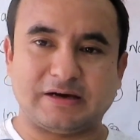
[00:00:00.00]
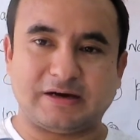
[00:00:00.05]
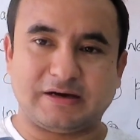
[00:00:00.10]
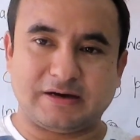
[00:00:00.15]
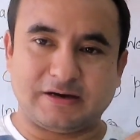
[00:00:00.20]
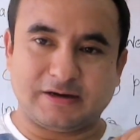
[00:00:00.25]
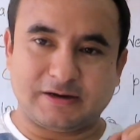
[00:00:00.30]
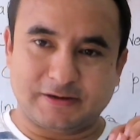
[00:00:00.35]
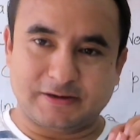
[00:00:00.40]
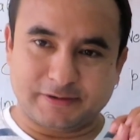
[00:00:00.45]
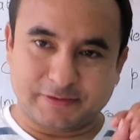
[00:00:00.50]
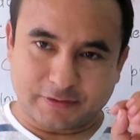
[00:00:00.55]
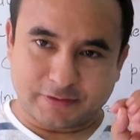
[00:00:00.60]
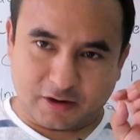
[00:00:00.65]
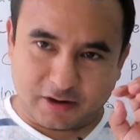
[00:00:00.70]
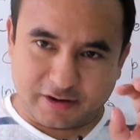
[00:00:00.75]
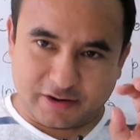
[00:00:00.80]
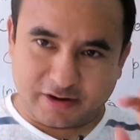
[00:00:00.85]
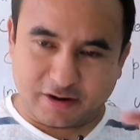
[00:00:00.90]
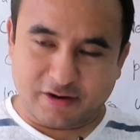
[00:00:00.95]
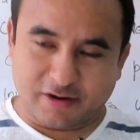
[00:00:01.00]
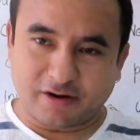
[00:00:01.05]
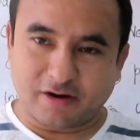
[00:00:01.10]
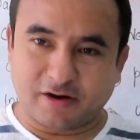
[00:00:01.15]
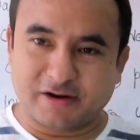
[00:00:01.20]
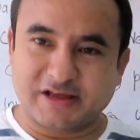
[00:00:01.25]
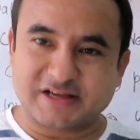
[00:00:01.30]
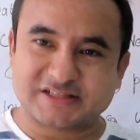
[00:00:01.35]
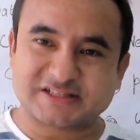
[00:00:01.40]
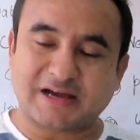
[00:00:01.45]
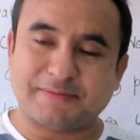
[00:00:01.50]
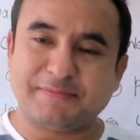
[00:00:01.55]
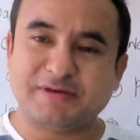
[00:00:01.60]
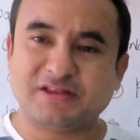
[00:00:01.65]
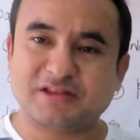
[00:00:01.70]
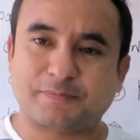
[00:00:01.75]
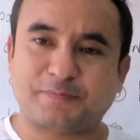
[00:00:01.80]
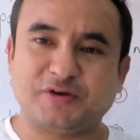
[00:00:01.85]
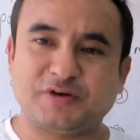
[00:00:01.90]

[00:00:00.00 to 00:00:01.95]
on examining the